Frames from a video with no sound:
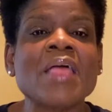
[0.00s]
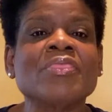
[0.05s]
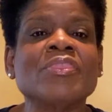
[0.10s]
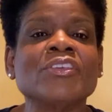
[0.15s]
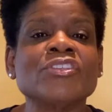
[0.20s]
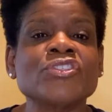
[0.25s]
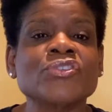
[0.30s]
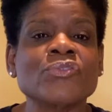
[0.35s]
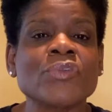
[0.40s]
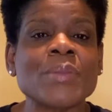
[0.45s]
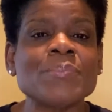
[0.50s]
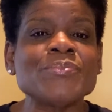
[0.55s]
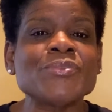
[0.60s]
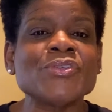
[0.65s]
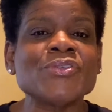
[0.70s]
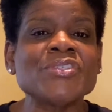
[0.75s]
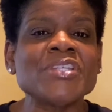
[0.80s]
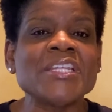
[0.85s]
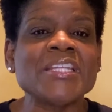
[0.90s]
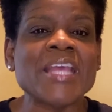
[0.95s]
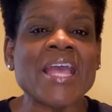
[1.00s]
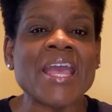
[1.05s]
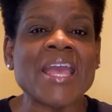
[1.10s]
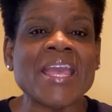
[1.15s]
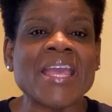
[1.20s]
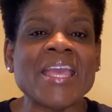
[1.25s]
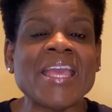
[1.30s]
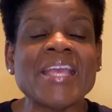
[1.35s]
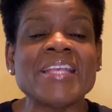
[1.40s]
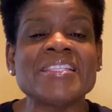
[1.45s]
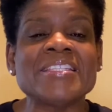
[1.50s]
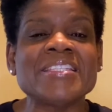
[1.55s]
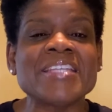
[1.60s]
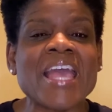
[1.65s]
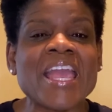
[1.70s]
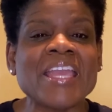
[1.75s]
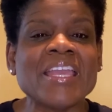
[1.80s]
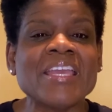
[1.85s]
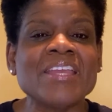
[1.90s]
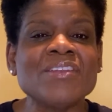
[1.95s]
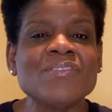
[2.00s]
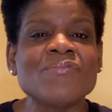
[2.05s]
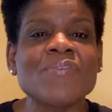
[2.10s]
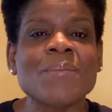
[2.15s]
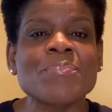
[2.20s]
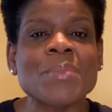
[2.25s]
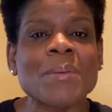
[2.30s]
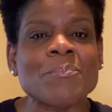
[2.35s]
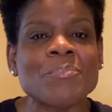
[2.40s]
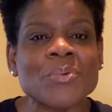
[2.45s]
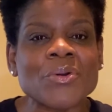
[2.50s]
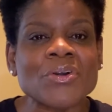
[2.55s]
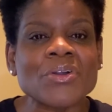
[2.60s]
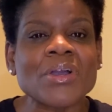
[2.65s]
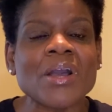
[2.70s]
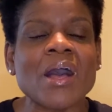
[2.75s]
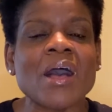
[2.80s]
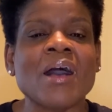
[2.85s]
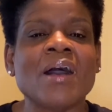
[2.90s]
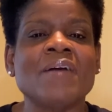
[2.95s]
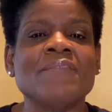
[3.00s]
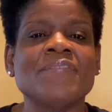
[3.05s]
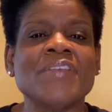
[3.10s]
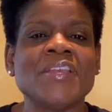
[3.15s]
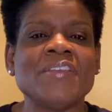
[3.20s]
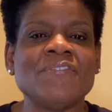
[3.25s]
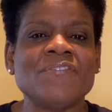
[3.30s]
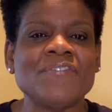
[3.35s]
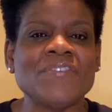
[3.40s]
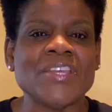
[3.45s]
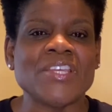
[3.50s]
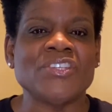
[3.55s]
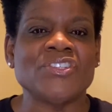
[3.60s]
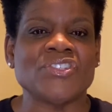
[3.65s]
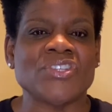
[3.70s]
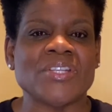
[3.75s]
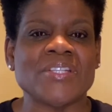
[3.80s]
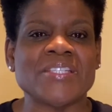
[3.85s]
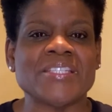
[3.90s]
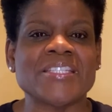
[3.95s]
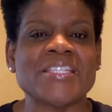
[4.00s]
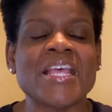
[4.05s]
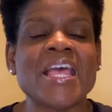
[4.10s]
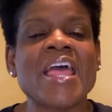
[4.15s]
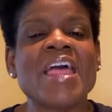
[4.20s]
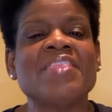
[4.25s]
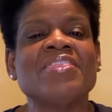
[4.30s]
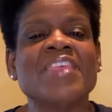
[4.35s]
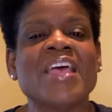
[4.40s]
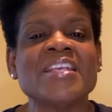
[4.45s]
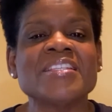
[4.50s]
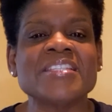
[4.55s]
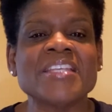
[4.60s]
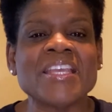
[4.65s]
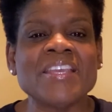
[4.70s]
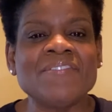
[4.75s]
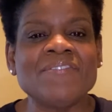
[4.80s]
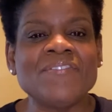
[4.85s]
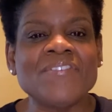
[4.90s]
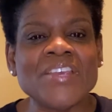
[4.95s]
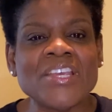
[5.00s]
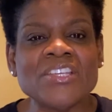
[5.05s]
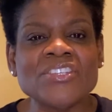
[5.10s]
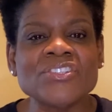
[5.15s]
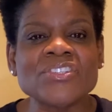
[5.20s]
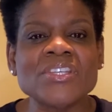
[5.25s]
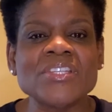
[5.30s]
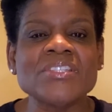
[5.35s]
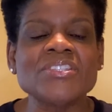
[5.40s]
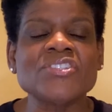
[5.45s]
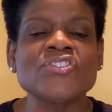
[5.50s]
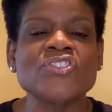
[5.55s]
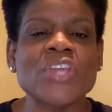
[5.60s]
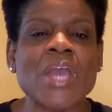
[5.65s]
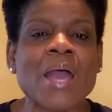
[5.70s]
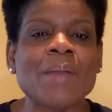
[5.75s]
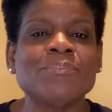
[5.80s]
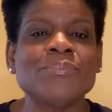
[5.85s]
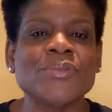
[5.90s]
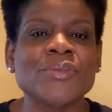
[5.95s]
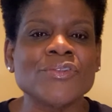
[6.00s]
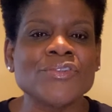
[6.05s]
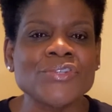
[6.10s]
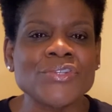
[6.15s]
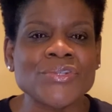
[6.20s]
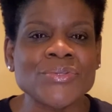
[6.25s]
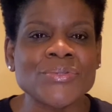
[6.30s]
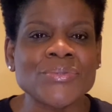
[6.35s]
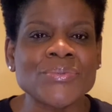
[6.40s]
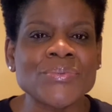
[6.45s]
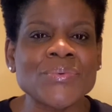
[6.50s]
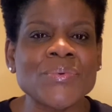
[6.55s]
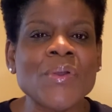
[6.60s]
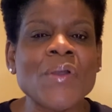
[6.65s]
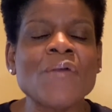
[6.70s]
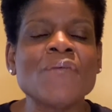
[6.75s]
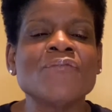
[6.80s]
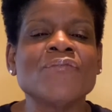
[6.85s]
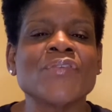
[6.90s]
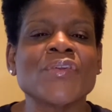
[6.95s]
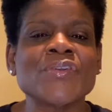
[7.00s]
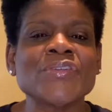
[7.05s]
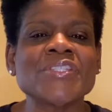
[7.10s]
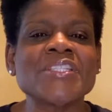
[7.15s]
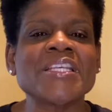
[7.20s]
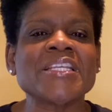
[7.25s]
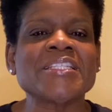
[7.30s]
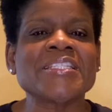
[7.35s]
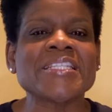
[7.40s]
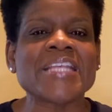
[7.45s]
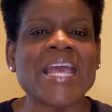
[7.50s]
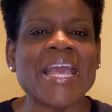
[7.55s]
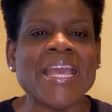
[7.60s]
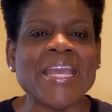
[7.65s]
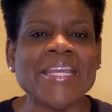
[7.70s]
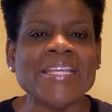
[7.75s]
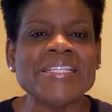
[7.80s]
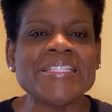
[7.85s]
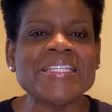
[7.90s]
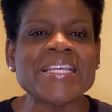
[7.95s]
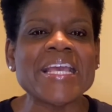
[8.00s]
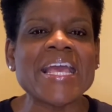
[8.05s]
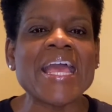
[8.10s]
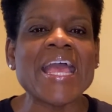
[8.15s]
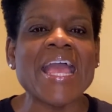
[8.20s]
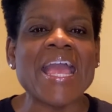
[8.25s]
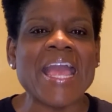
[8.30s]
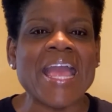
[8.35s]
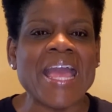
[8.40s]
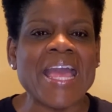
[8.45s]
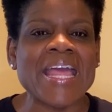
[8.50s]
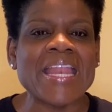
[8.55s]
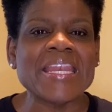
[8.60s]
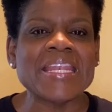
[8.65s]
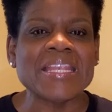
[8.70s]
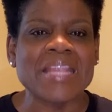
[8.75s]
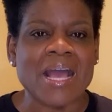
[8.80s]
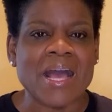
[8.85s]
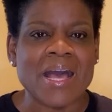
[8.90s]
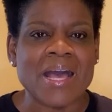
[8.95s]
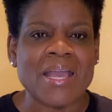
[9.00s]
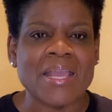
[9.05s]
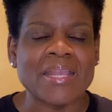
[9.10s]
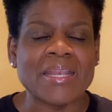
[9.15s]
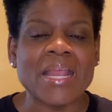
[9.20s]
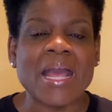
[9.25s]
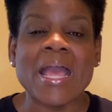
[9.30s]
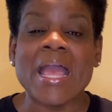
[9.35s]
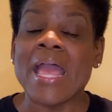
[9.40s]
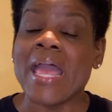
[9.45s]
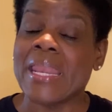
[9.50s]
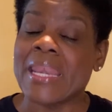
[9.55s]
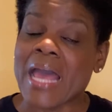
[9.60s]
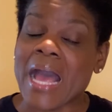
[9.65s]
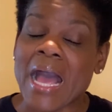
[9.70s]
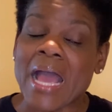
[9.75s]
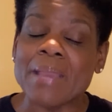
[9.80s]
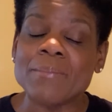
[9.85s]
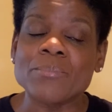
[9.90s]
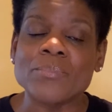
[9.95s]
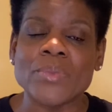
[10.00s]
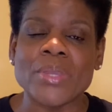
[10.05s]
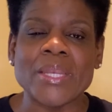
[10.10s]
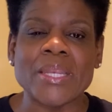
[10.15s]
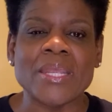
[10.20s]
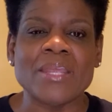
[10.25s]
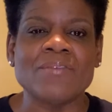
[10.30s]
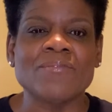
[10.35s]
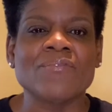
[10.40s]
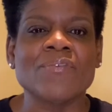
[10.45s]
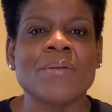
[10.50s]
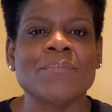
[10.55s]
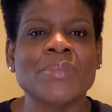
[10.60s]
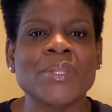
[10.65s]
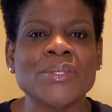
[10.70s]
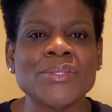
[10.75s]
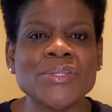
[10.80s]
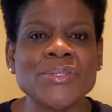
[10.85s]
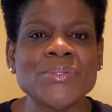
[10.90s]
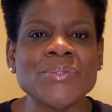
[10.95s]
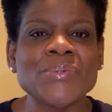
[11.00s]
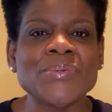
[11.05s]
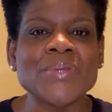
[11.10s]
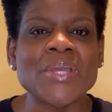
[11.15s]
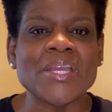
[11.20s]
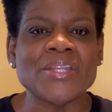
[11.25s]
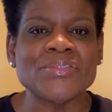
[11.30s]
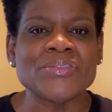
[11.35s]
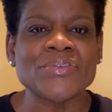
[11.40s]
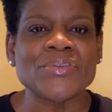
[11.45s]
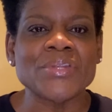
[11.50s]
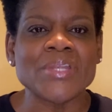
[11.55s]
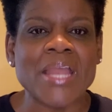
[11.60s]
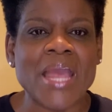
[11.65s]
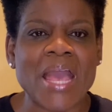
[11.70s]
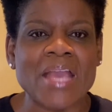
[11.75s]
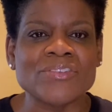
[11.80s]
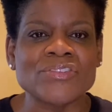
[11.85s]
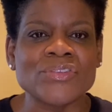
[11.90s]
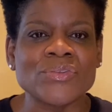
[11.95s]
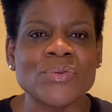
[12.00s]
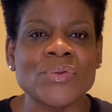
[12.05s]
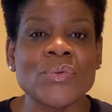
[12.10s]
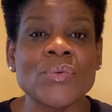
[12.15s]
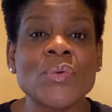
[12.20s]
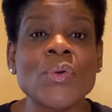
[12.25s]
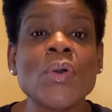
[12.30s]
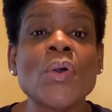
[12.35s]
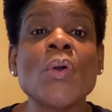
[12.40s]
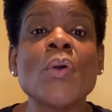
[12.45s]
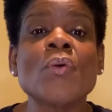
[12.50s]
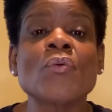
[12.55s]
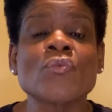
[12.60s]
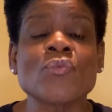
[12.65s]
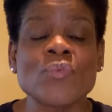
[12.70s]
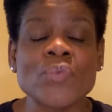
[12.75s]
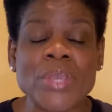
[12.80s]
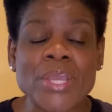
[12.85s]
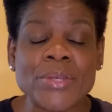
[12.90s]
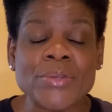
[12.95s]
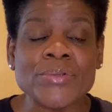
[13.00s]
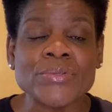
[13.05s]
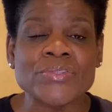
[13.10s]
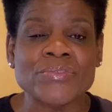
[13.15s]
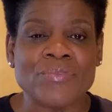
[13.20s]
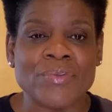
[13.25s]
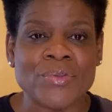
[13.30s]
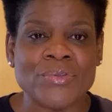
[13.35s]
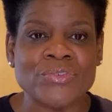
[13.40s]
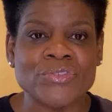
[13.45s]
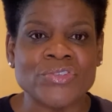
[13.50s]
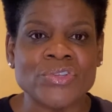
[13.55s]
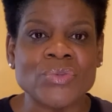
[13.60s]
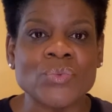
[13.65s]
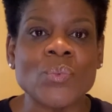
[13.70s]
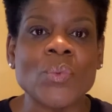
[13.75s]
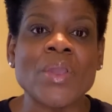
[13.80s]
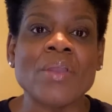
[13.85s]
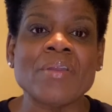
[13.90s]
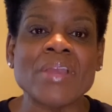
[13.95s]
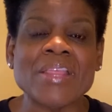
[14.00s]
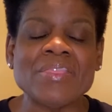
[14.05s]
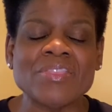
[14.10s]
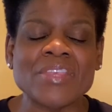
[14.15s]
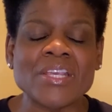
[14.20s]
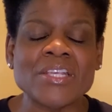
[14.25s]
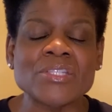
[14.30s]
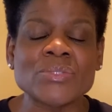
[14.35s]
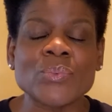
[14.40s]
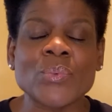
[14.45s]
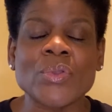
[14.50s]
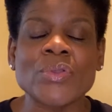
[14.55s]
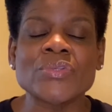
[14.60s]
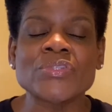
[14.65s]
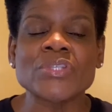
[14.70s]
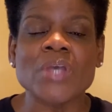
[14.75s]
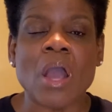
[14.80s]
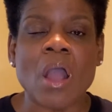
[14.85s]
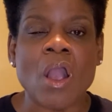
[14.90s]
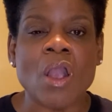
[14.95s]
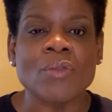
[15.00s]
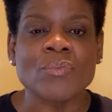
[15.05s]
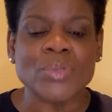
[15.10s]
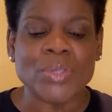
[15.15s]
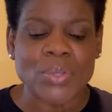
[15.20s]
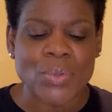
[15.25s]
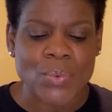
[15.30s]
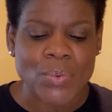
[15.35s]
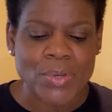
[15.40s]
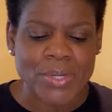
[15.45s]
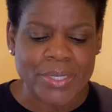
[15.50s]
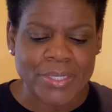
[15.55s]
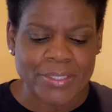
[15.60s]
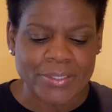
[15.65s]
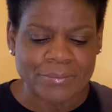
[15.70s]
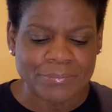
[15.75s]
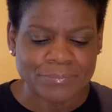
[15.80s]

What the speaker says: The scripture today is taken from the book of Ephesians. That's Ephesians chapter 2, verses 8 and 9. And I'm reading from the New International Reader's Version, wherein these words are recorded.